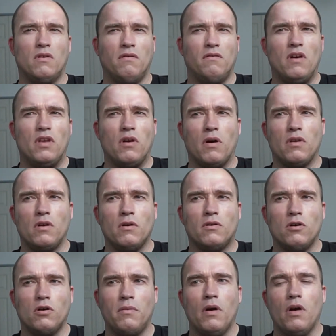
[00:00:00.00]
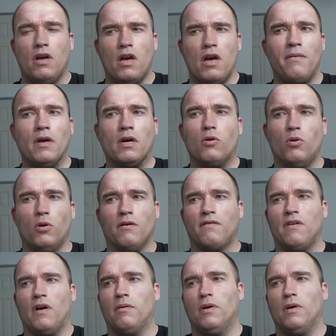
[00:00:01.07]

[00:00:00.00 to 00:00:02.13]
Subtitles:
video on YouTube, it'd be cool if they would,